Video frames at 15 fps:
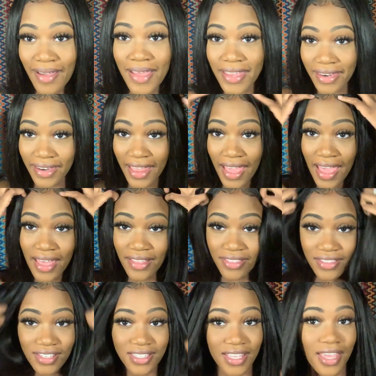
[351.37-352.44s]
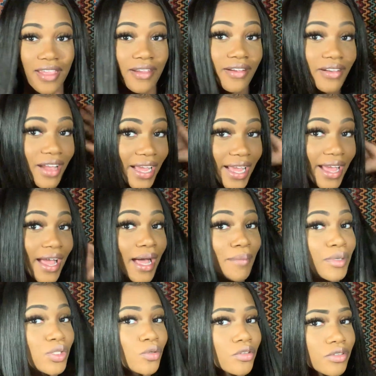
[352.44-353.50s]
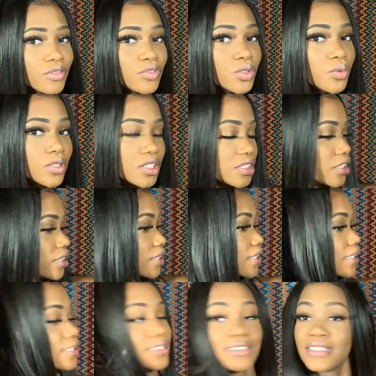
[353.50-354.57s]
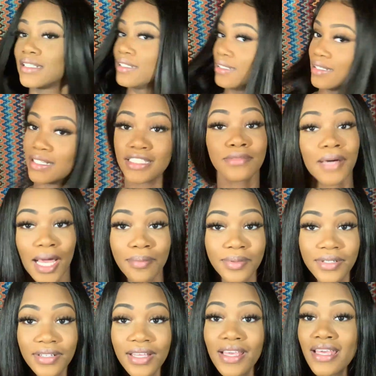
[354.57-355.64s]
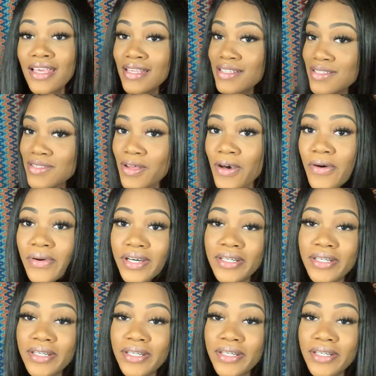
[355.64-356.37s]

And this here, I'm gonna do a review on this here because it's popping. So